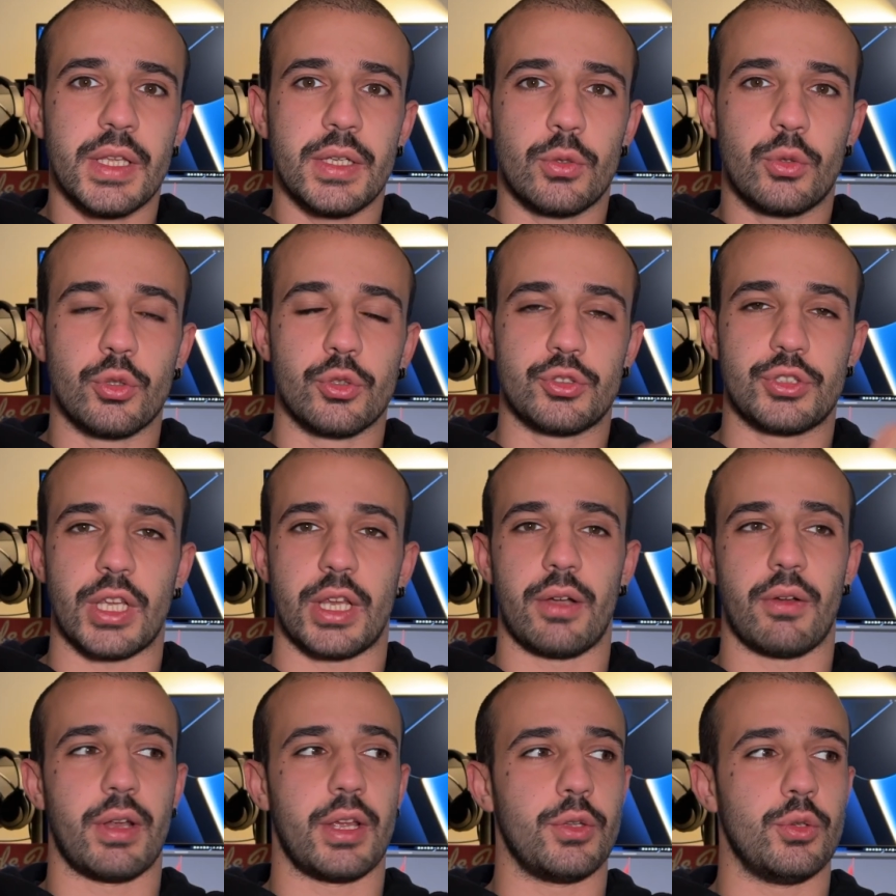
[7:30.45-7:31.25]

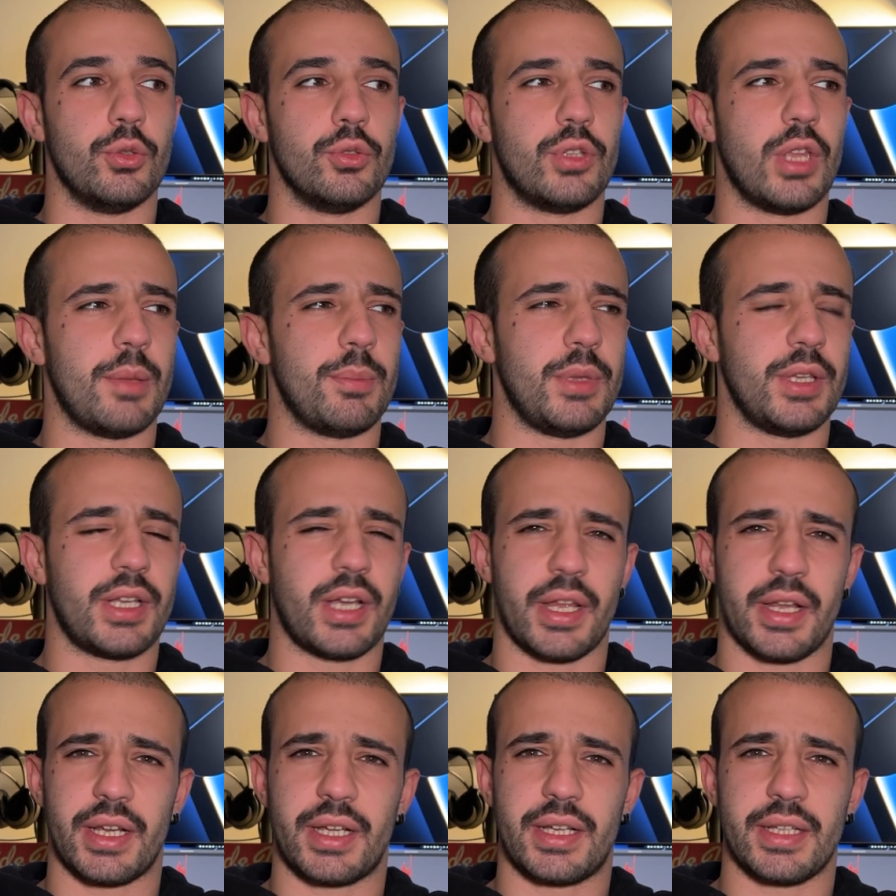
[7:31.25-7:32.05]
Coursera, Udemy,
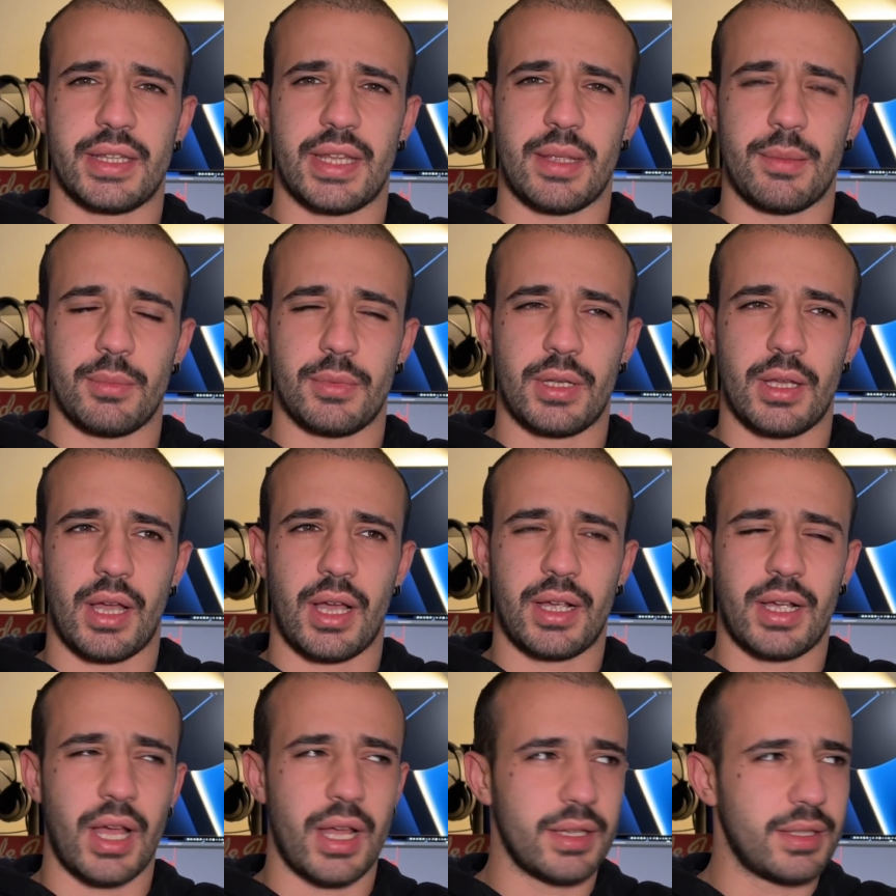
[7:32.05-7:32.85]
Khan
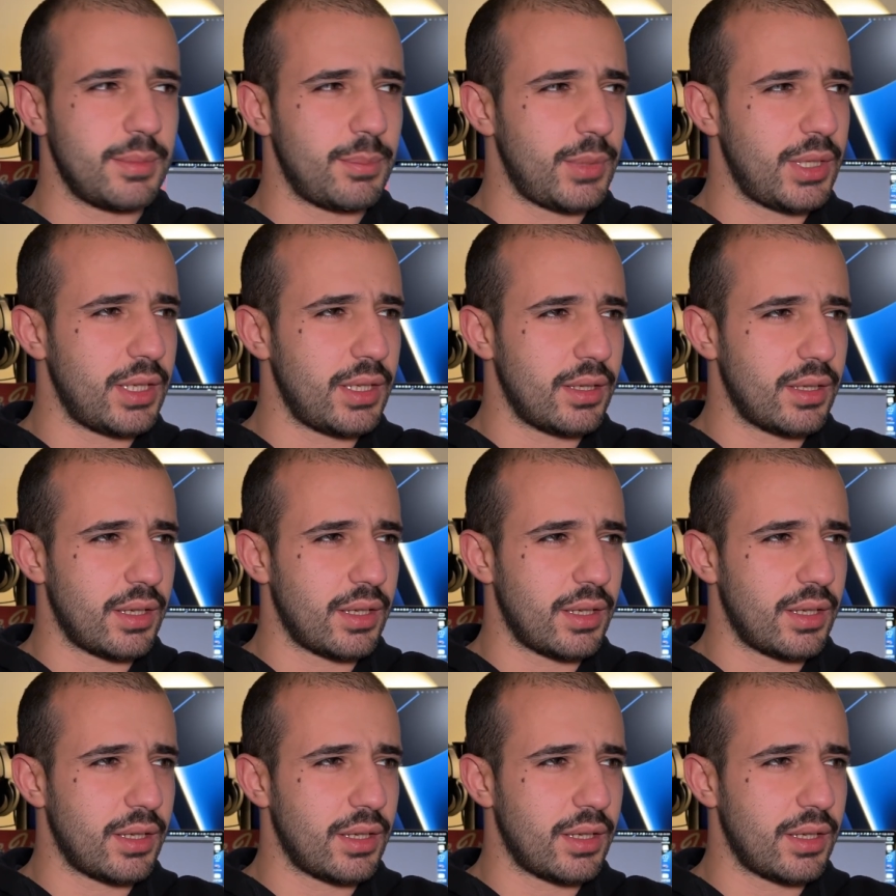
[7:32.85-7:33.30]
Academy.